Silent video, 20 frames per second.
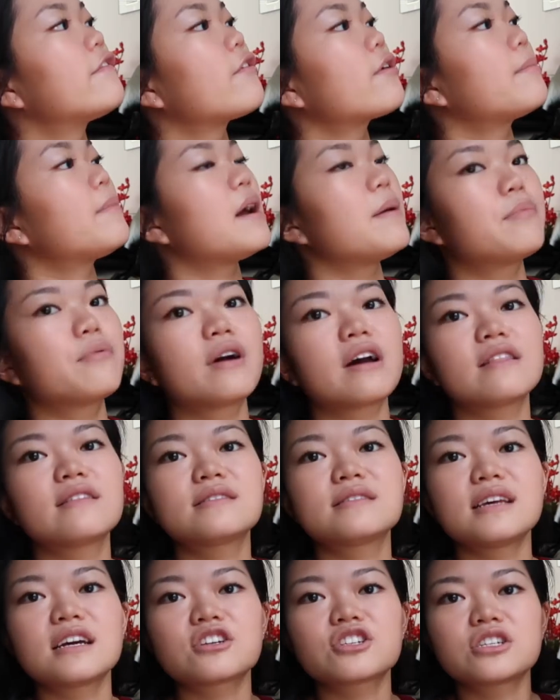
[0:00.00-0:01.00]
For my breath
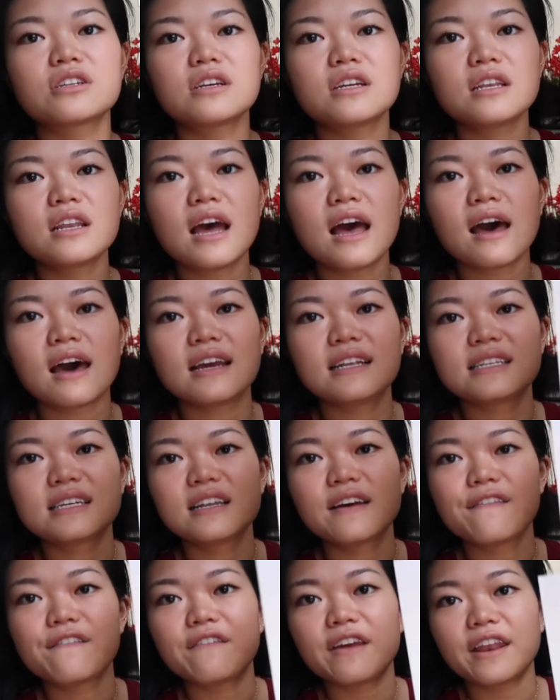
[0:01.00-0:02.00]
section, I did
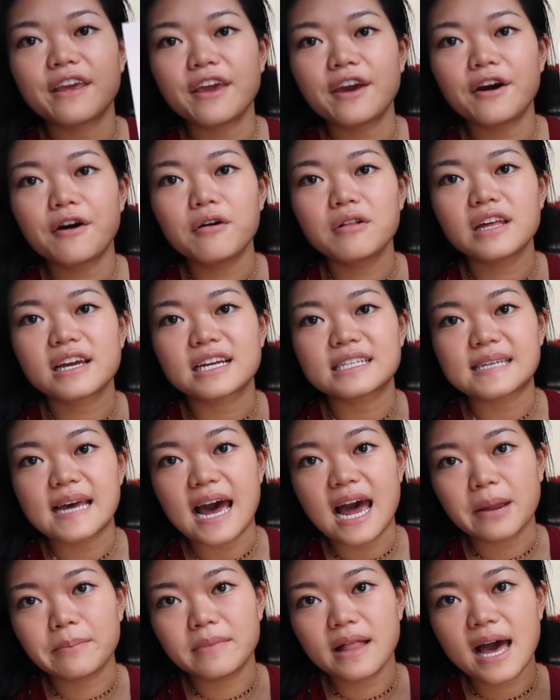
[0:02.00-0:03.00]
a video, like a
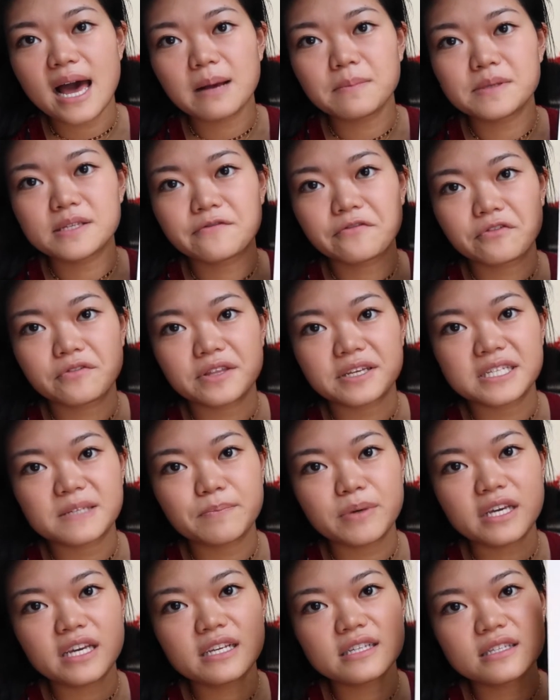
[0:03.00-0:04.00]
time lapse for this
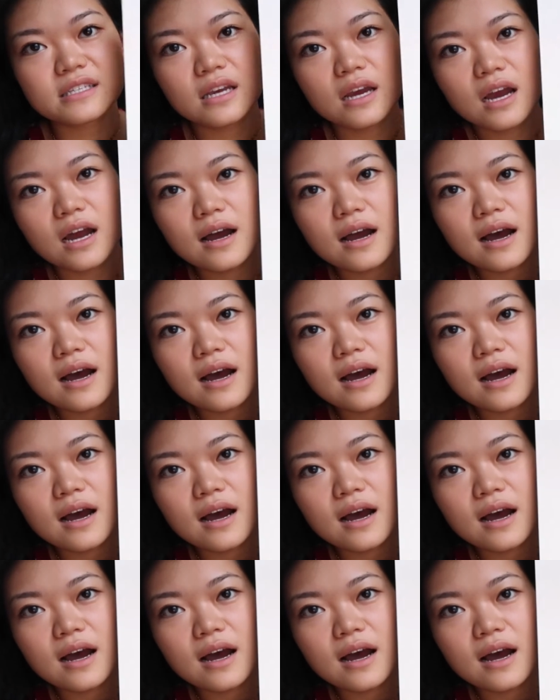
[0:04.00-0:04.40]
piece.